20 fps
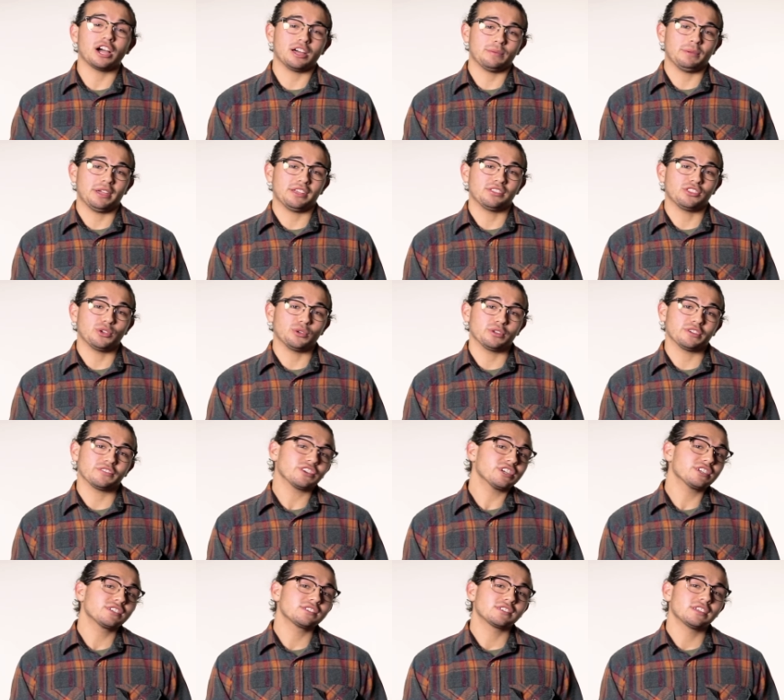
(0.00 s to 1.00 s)
God made the
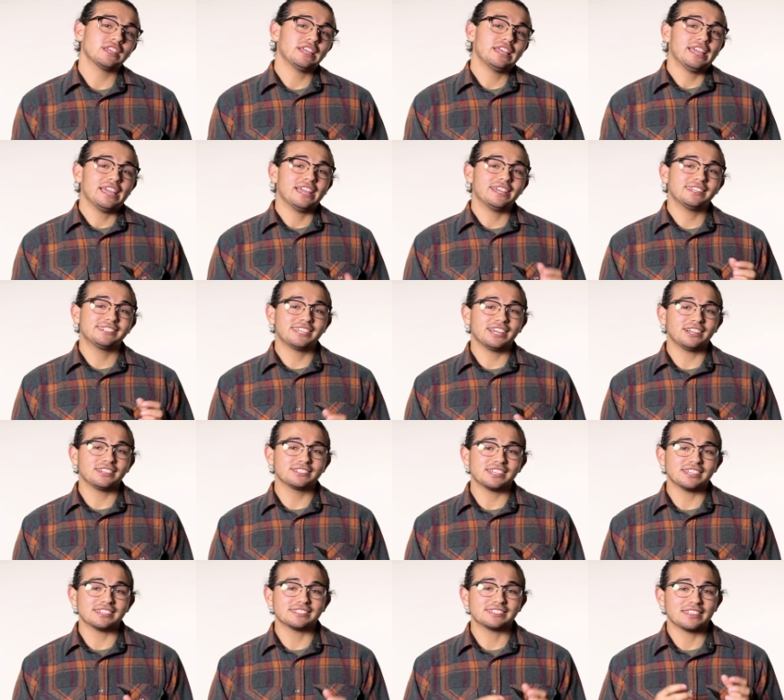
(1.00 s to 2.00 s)
universe, it
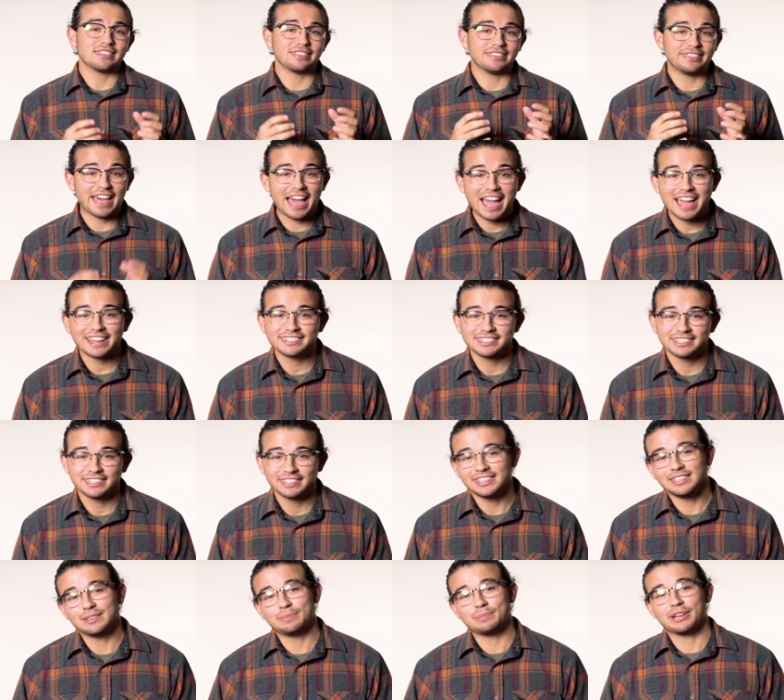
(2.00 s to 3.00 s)
tells us that
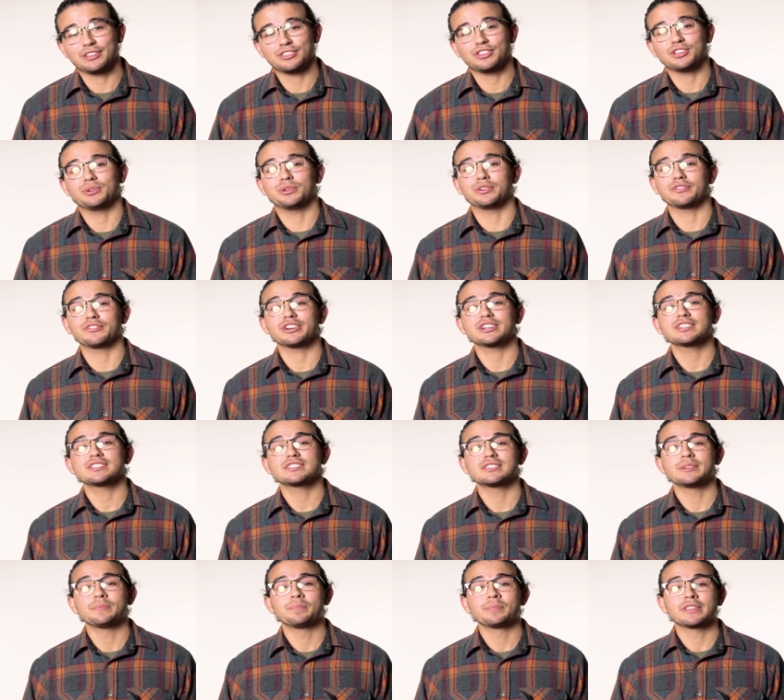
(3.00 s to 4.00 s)
he made the
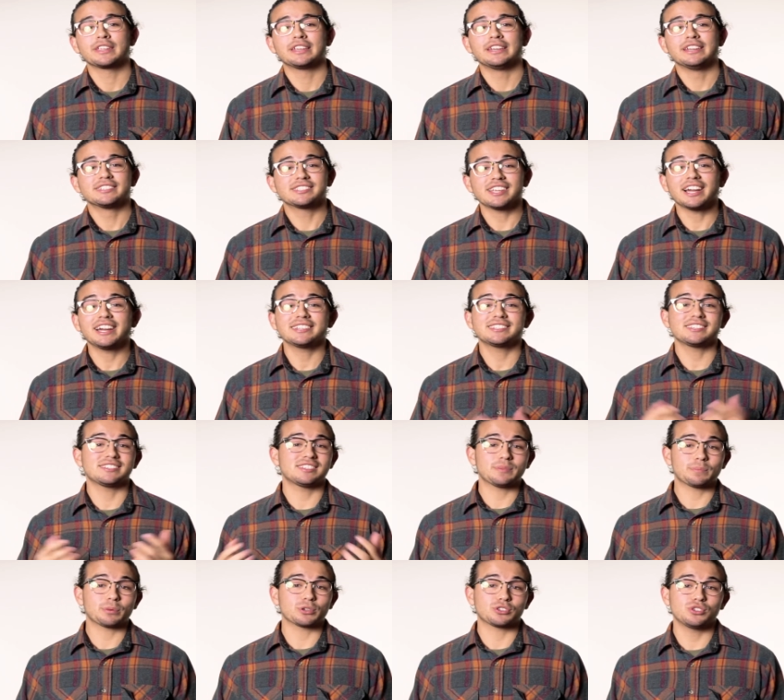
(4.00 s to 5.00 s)
universe. Science
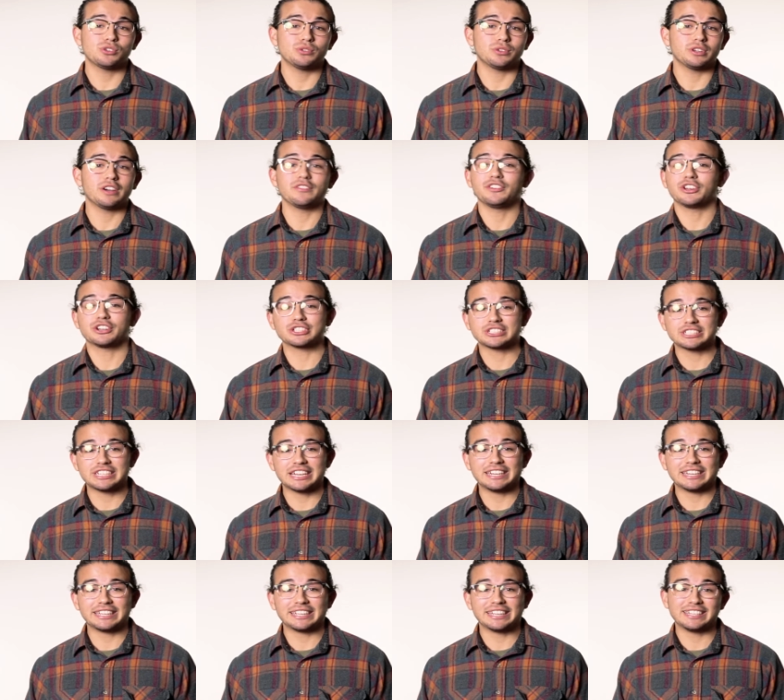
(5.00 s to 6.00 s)
is in pursuit of
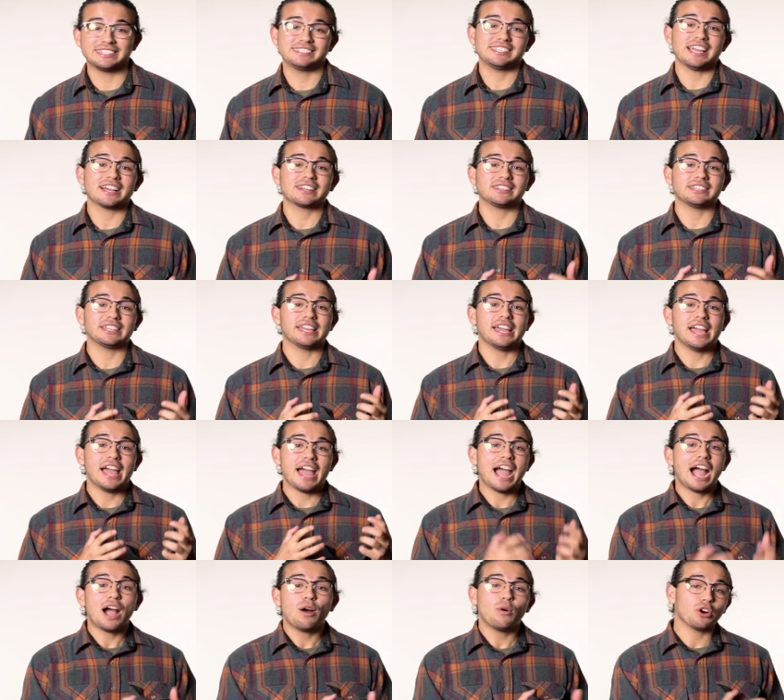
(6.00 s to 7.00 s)
understanding exactly
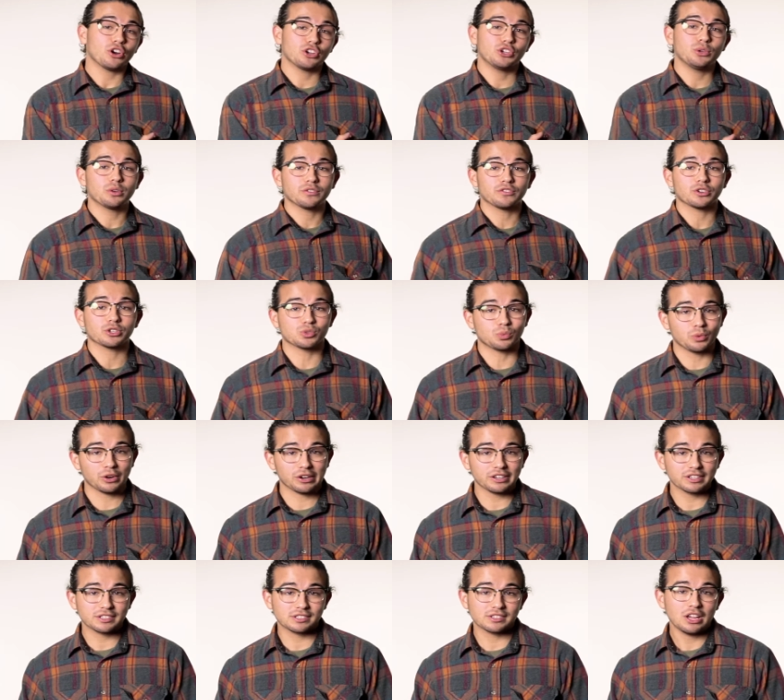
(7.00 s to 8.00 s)
how our universe
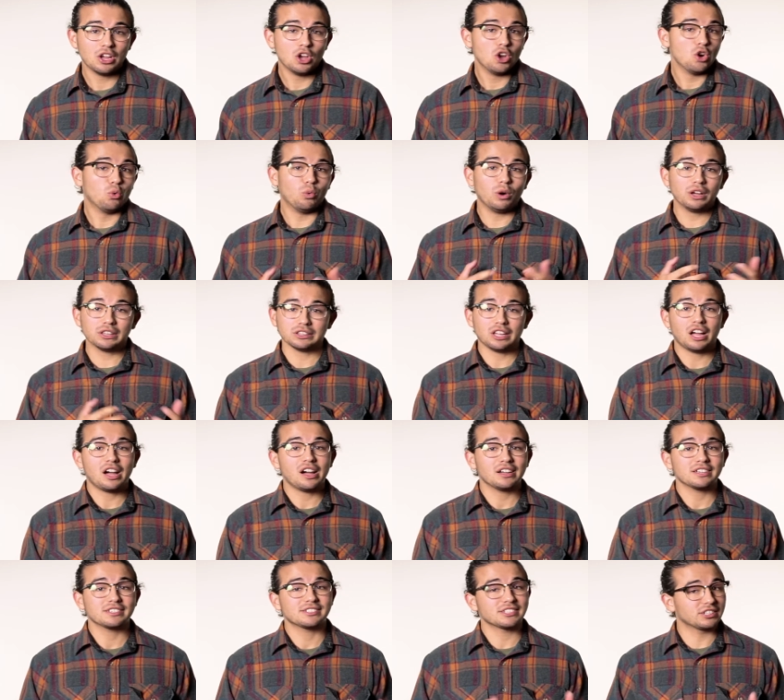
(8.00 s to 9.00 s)
works, what
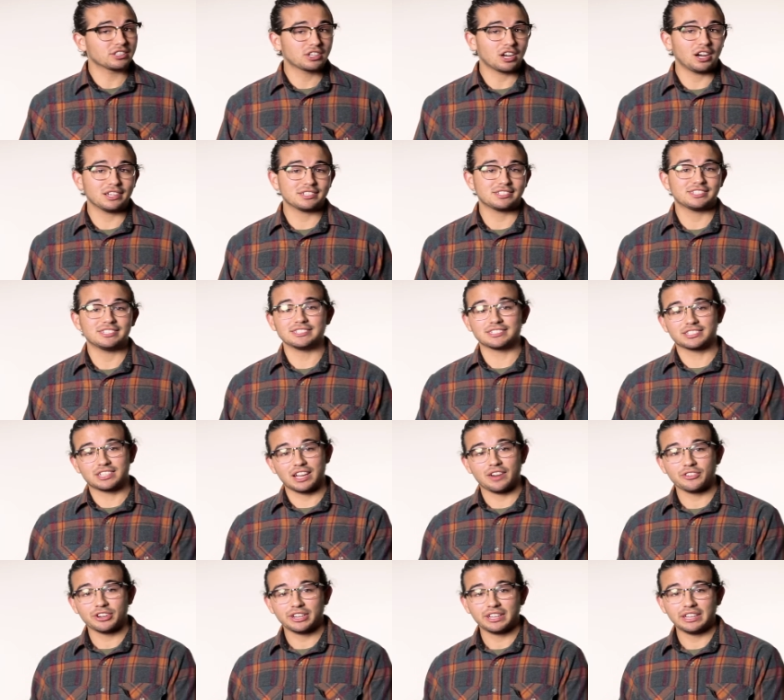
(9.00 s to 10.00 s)
laws and constants
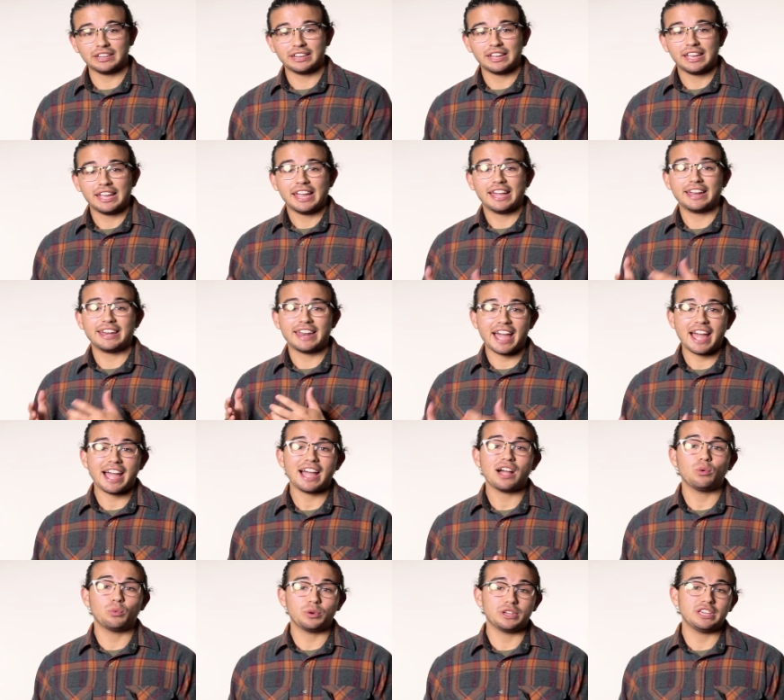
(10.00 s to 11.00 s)
govern it, and
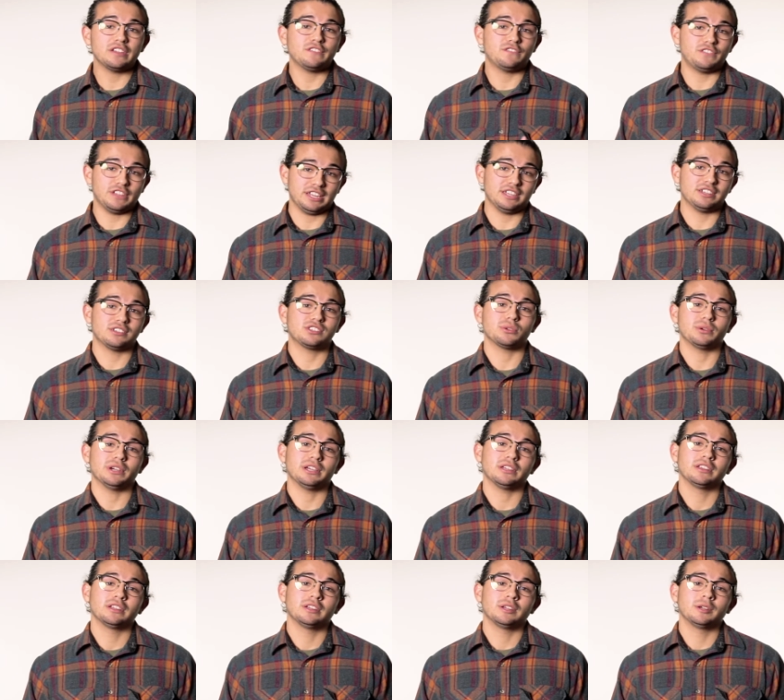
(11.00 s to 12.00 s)
how we fit into
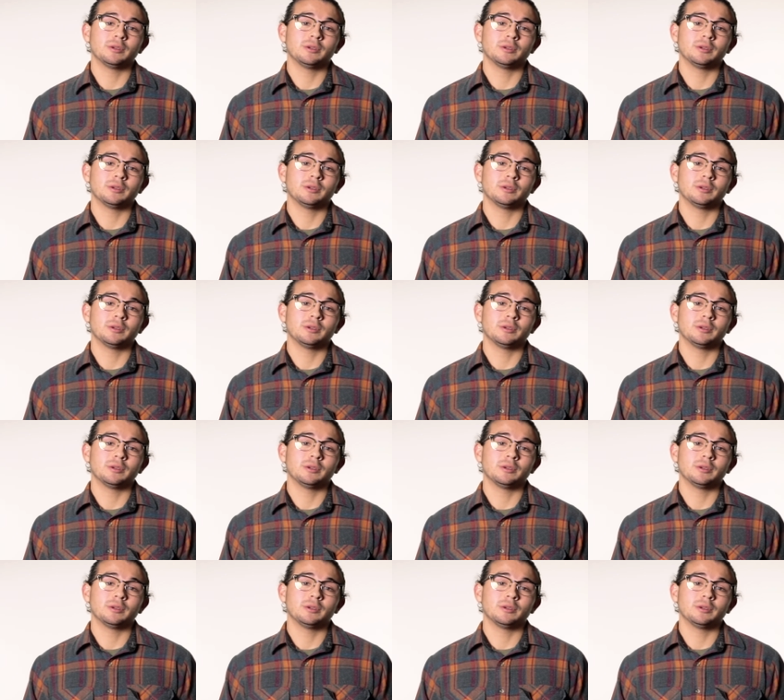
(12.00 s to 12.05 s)
it.